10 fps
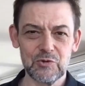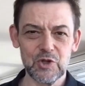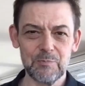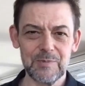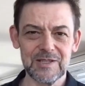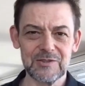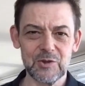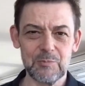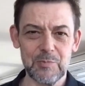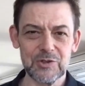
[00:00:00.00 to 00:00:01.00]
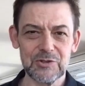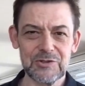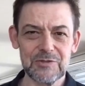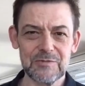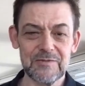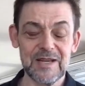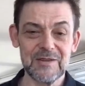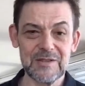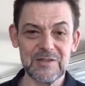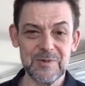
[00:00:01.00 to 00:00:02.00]
complex numbers,
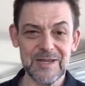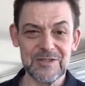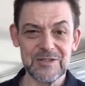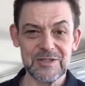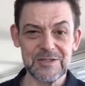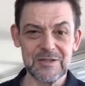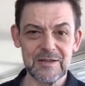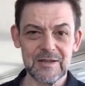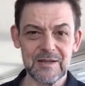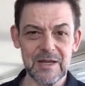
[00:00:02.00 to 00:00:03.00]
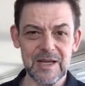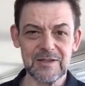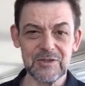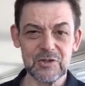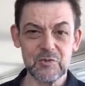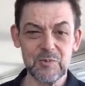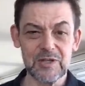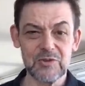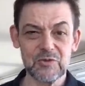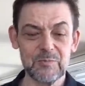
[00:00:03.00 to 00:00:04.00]
vector spaces, and
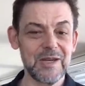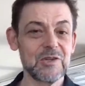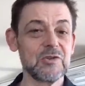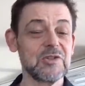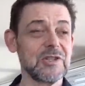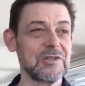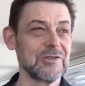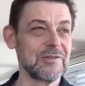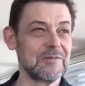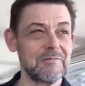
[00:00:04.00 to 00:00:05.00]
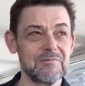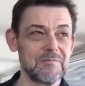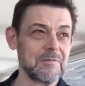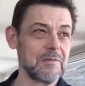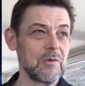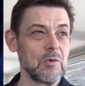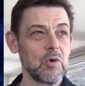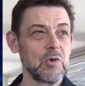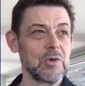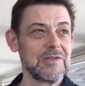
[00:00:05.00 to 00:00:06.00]
2x2 matrices,
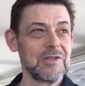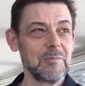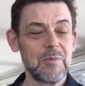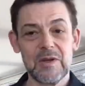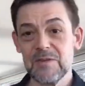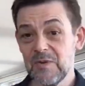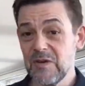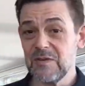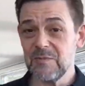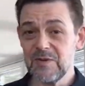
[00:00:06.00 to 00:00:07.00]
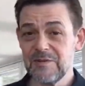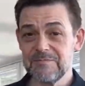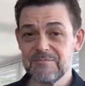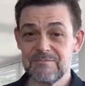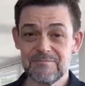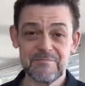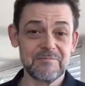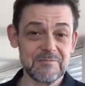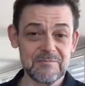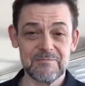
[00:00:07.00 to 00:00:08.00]
all as simple as possible.
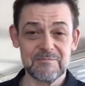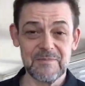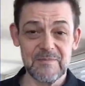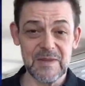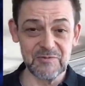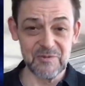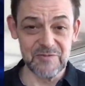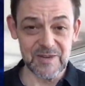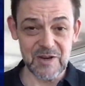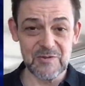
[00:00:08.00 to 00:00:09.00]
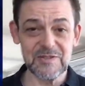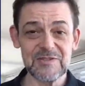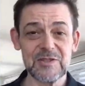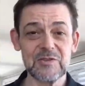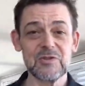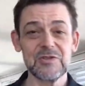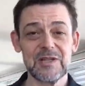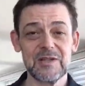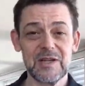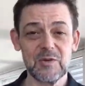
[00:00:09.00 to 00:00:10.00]
If you found this
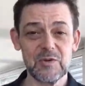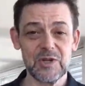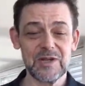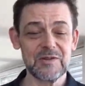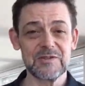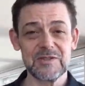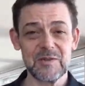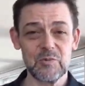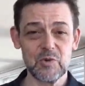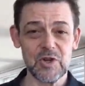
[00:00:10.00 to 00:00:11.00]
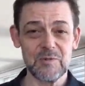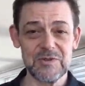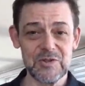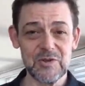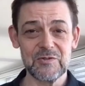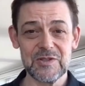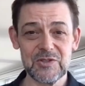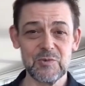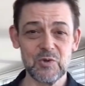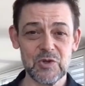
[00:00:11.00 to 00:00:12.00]
interesting and would like to see more episodes
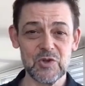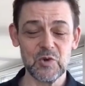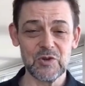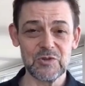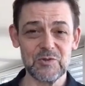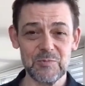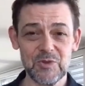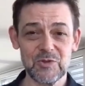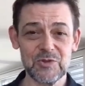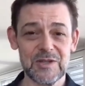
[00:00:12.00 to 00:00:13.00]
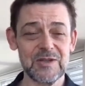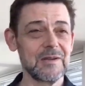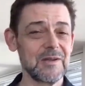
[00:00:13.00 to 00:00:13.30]
exploring quantum computing,